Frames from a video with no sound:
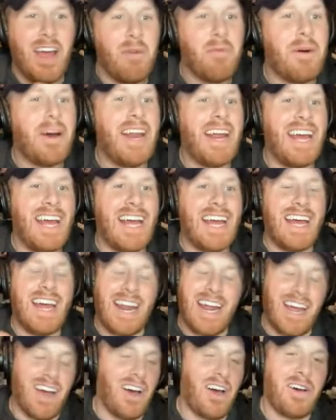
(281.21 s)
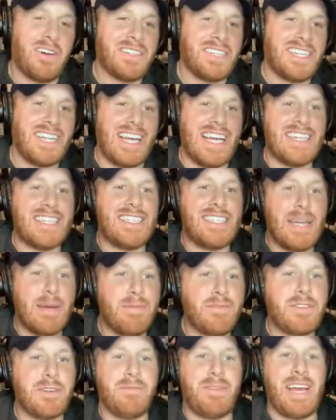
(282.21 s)
Well, it
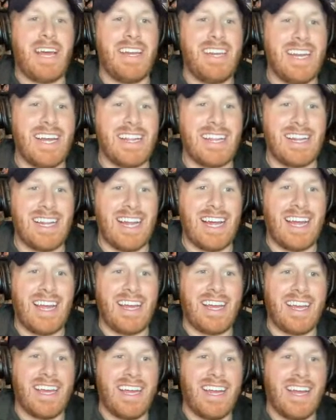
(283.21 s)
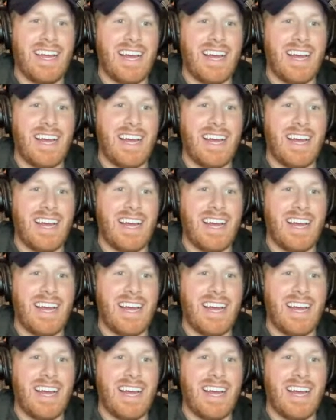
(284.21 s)
stems from the idea that like